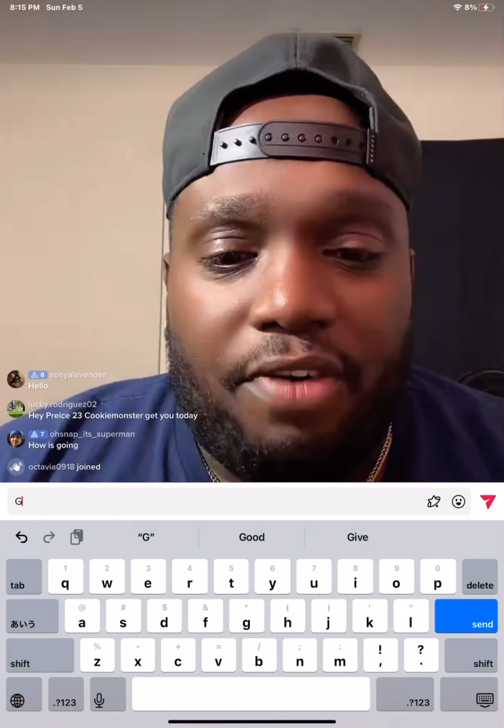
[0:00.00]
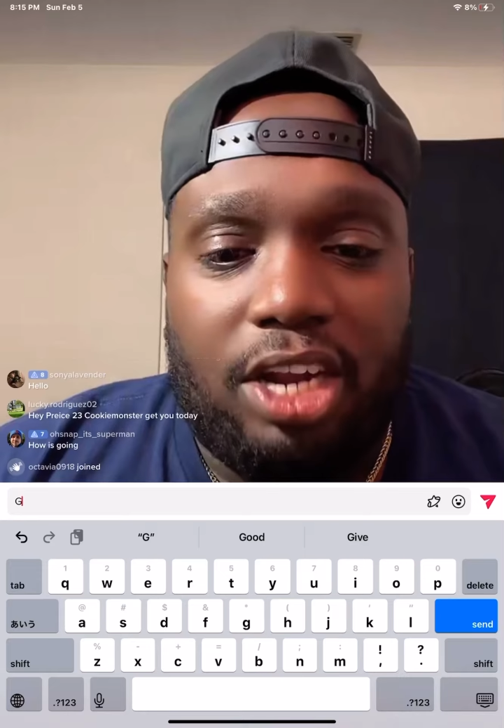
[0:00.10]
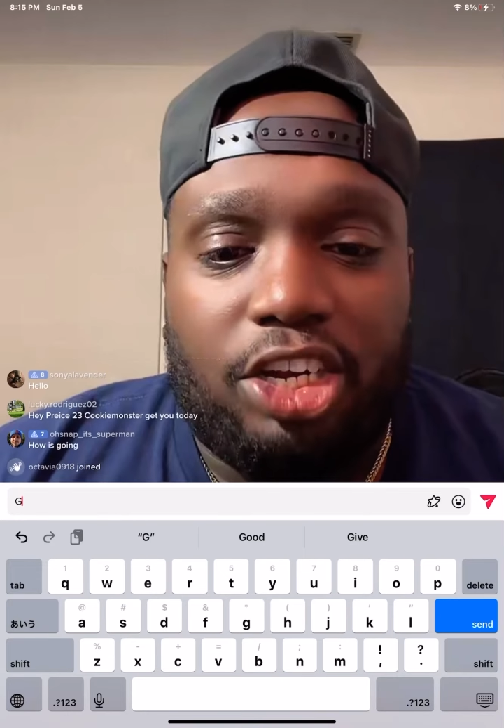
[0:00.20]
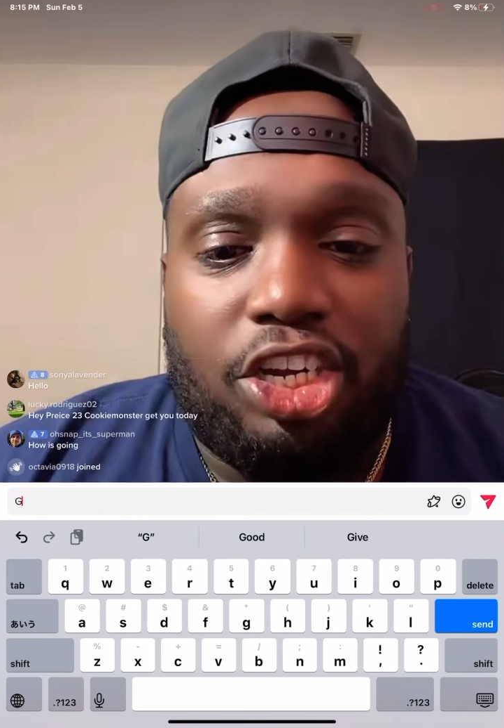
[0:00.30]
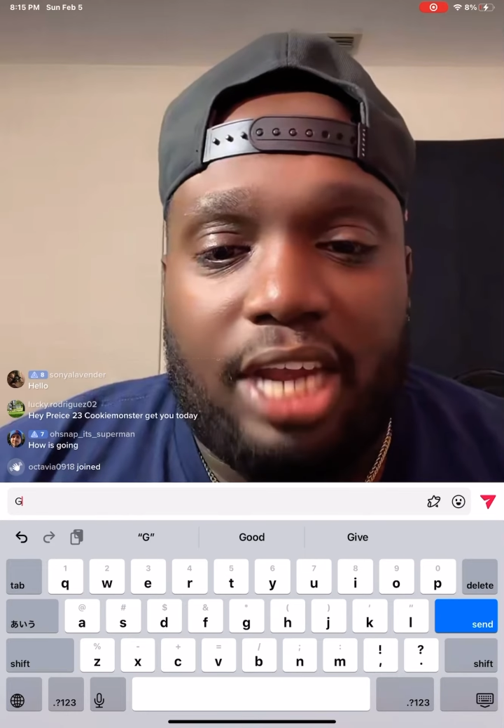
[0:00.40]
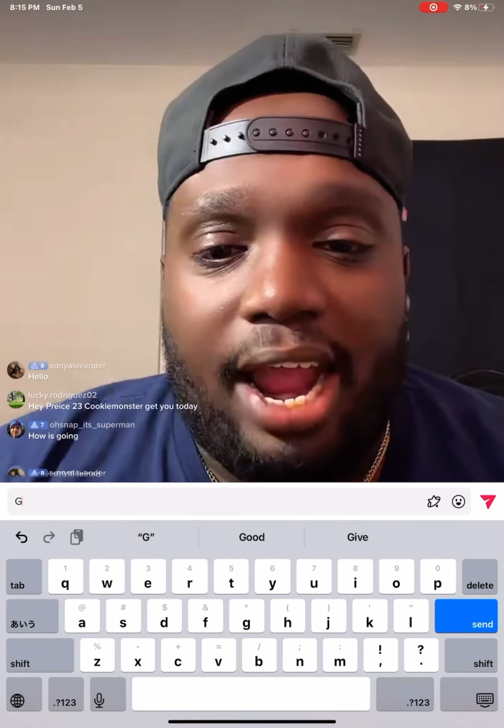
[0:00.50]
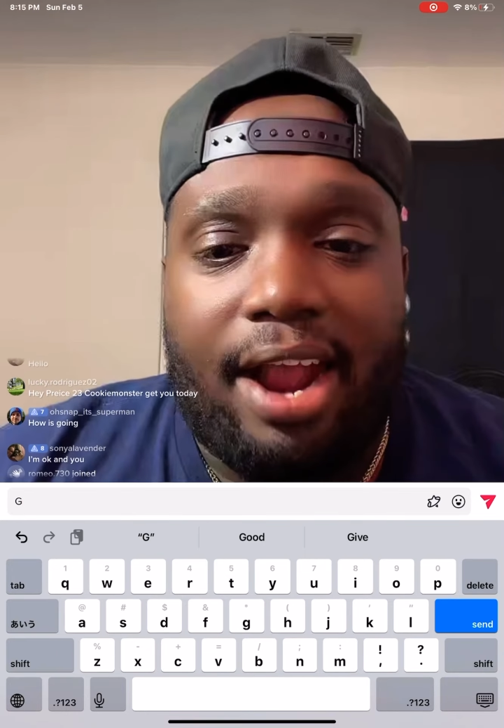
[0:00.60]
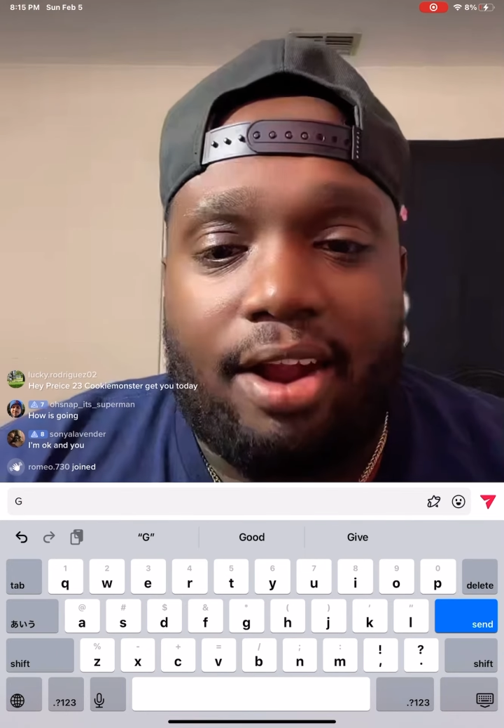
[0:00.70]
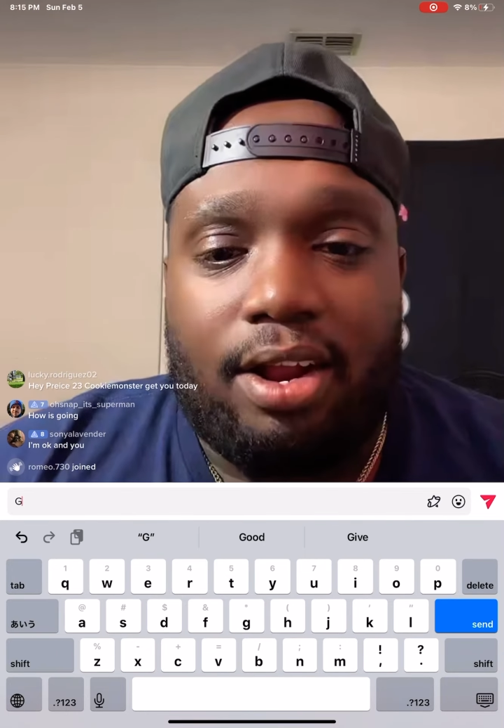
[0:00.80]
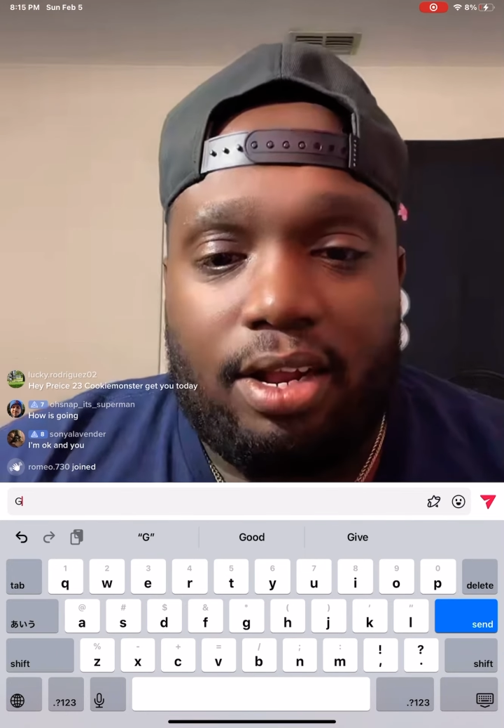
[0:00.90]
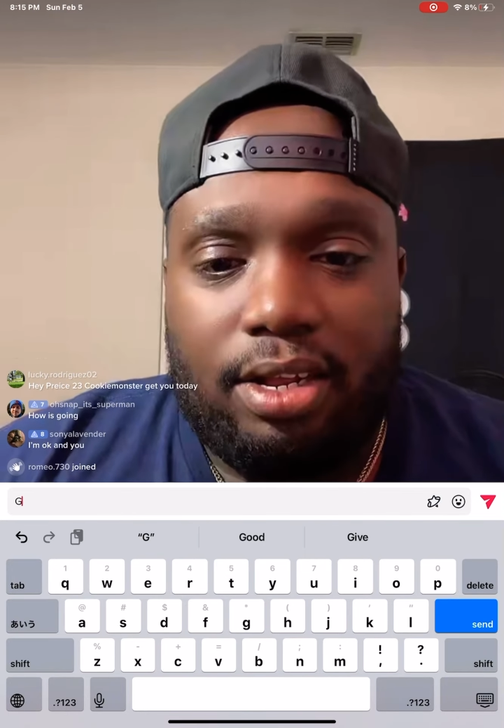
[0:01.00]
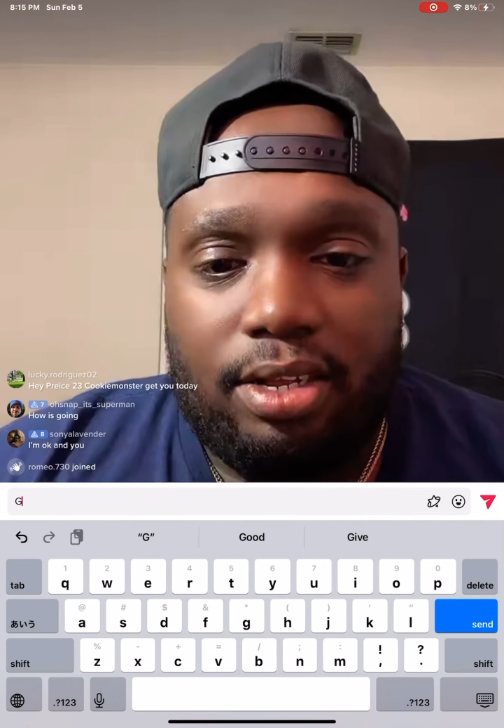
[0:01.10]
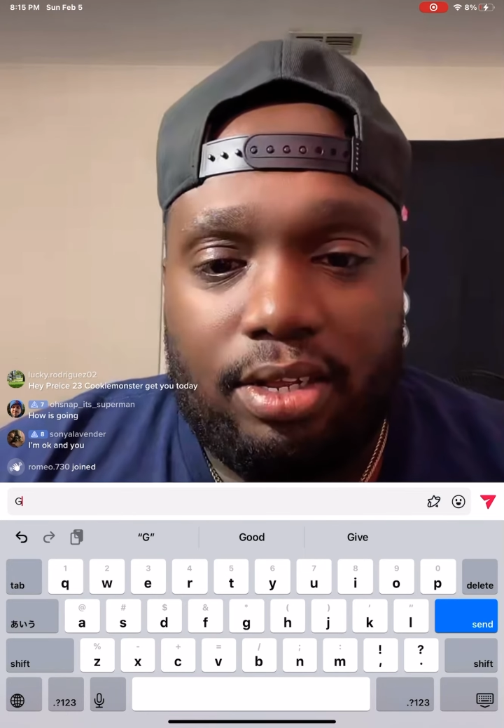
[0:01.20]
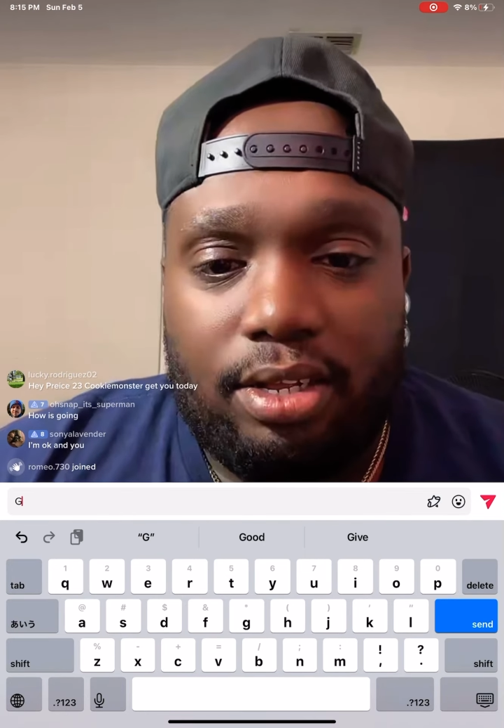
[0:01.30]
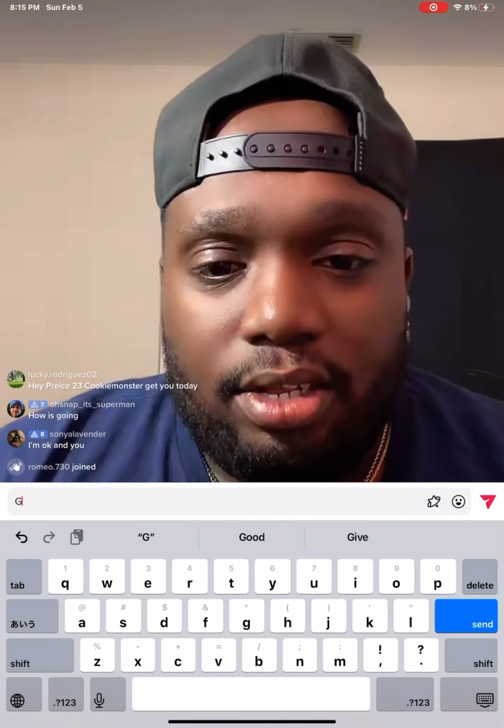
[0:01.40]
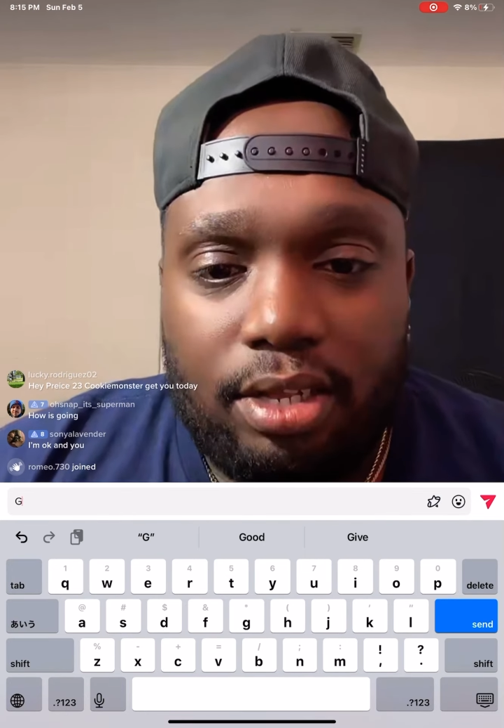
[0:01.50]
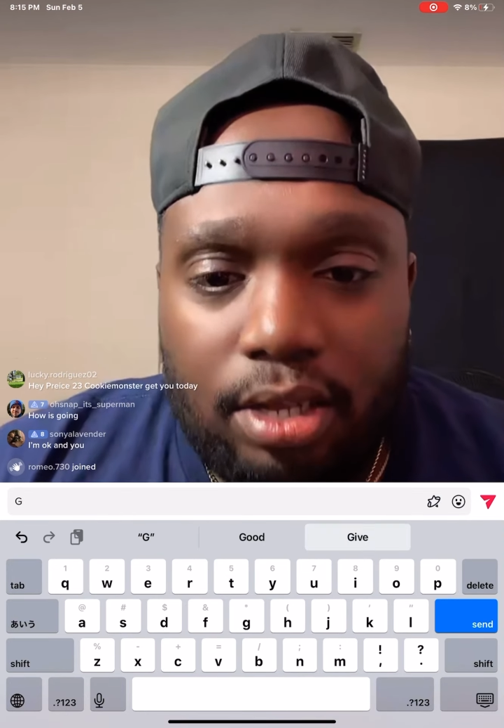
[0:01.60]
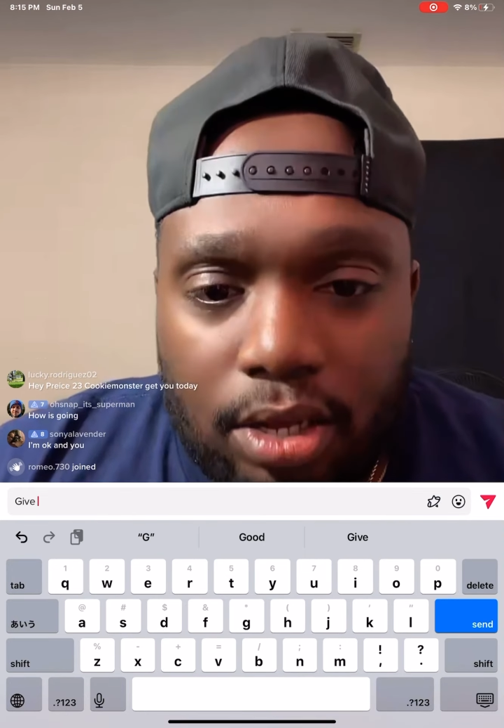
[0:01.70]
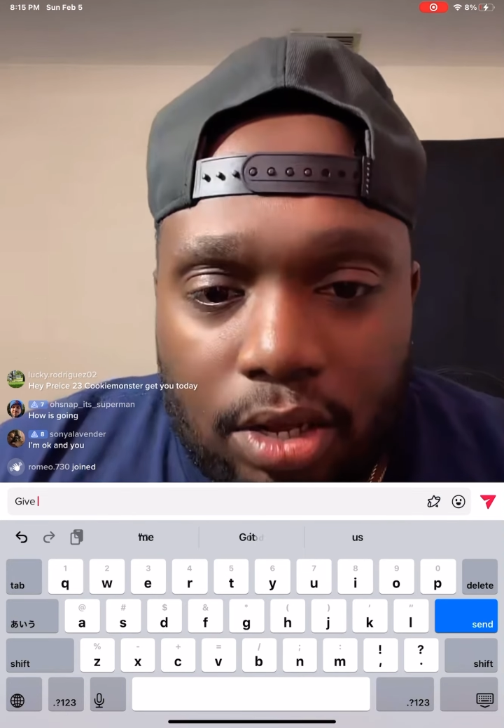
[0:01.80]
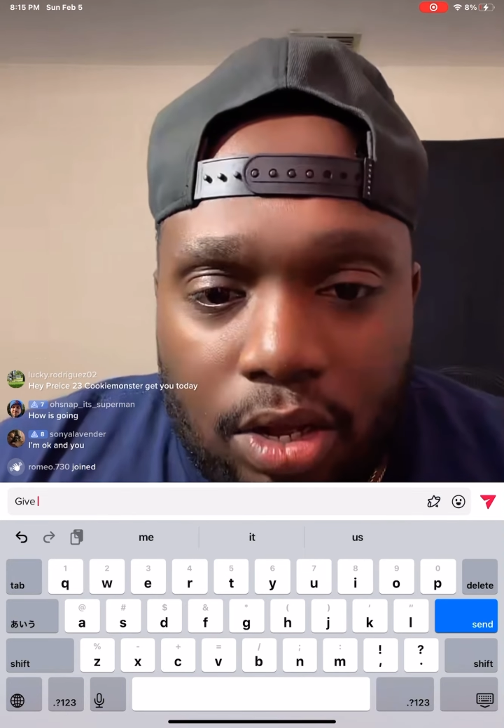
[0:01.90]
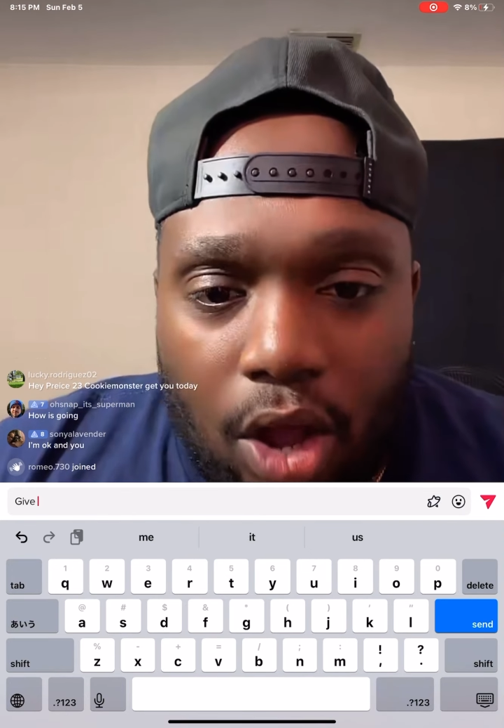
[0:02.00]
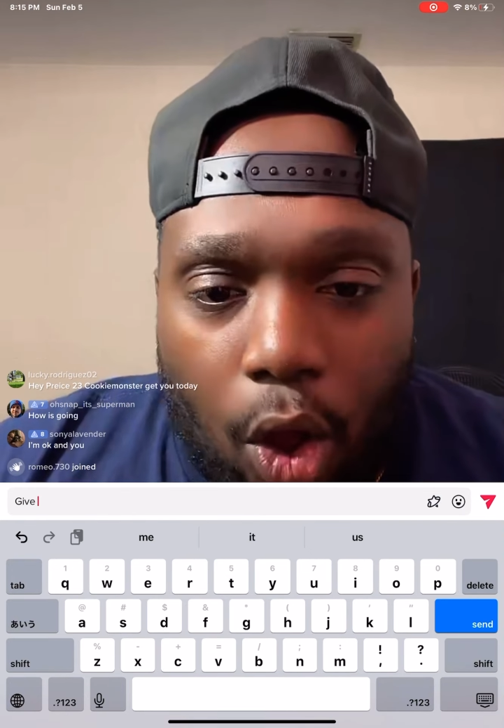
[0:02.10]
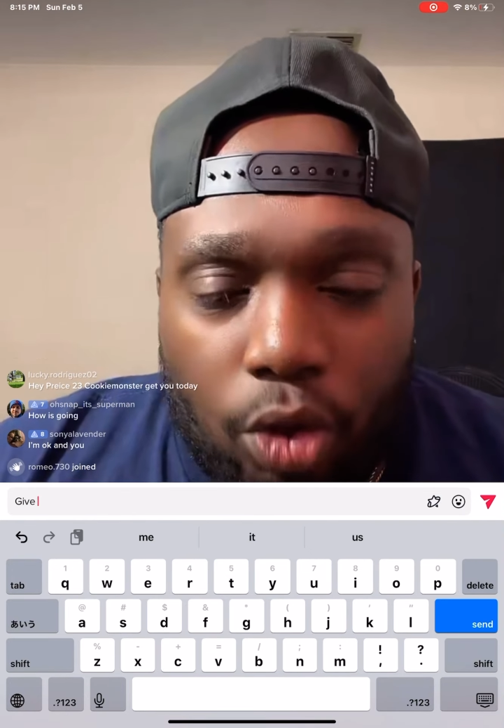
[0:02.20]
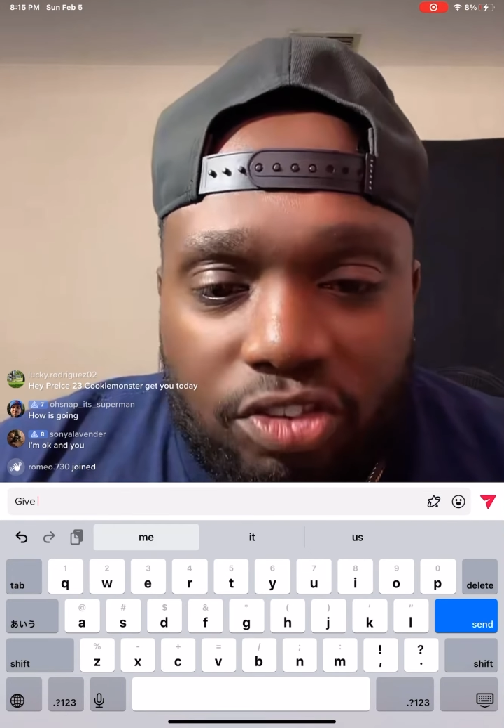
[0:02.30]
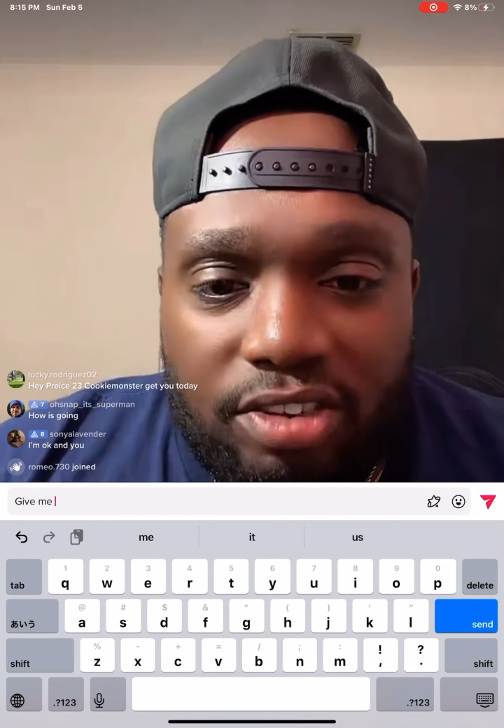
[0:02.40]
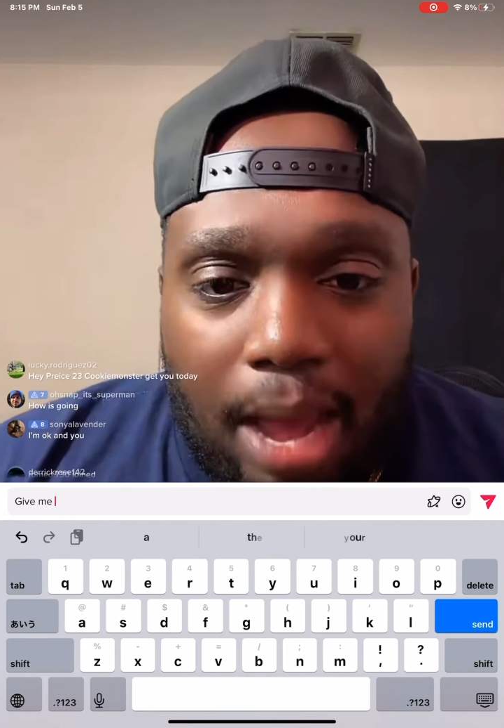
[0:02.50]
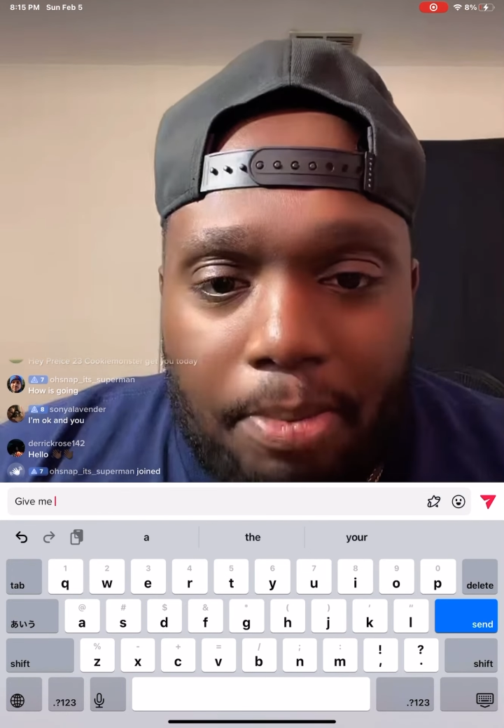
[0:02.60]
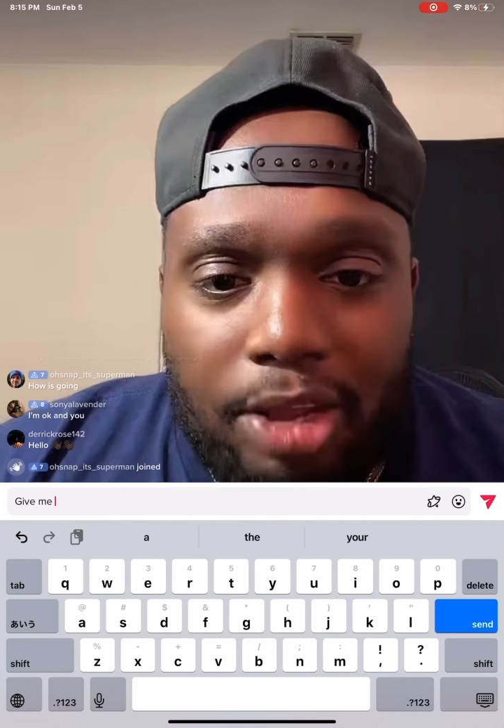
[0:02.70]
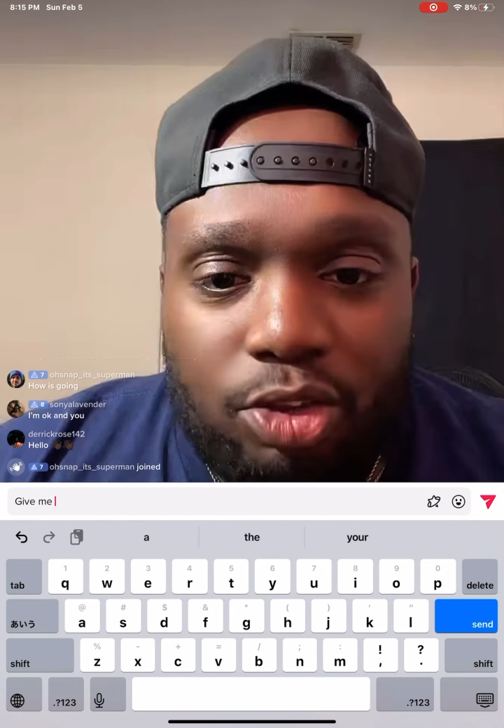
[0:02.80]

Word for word: Thank you the share? Oh snap!